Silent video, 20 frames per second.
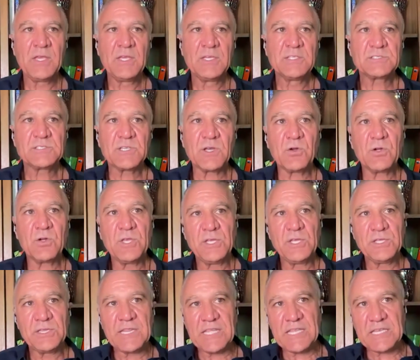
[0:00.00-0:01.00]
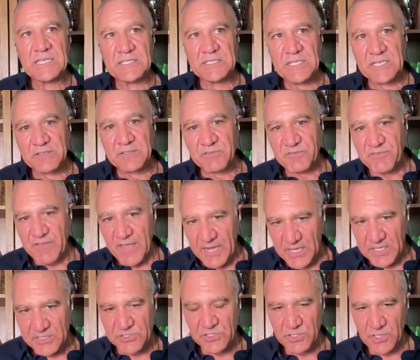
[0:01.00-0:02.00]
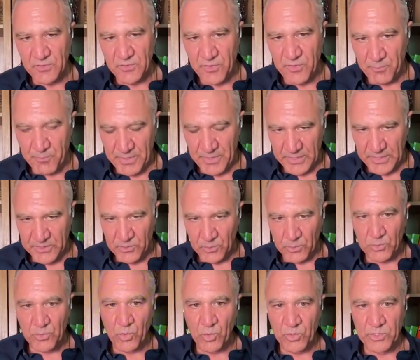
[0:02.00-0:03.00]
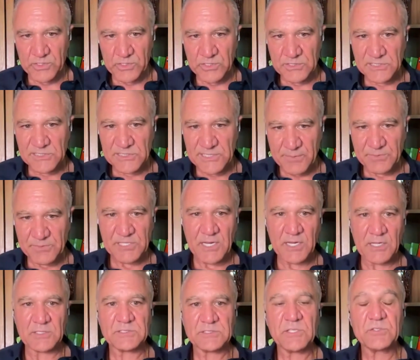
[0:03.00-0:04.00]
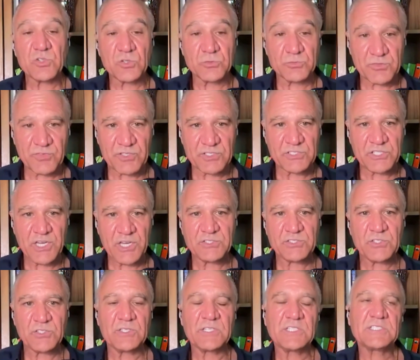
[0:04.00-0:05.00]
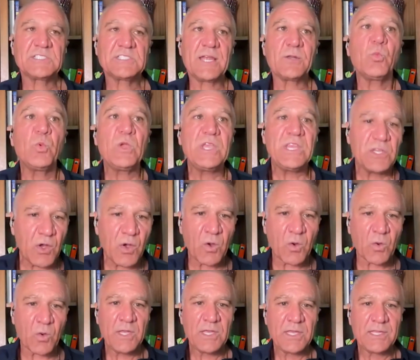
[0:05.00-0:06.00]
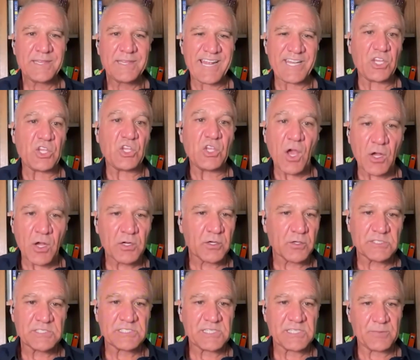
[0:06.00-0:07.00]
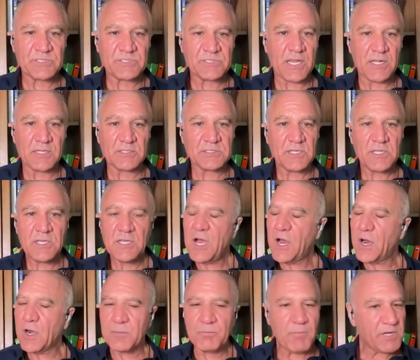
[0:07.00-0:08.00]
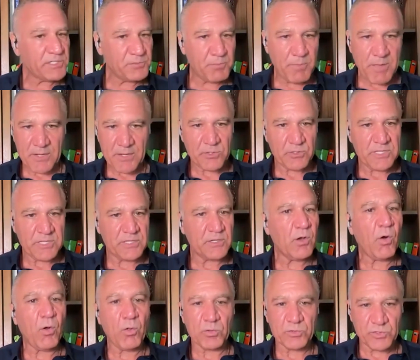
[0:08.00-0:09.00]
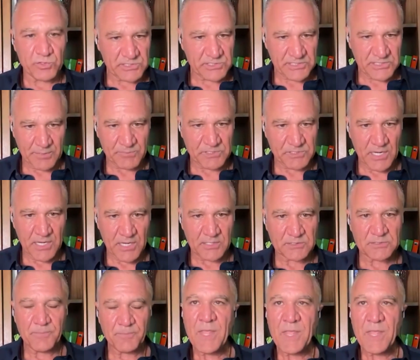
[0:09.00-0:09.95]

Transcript: So the advantage of umbilical cord stem cells in terms of injection is that we know that younger stem cells are much better than older stem cells.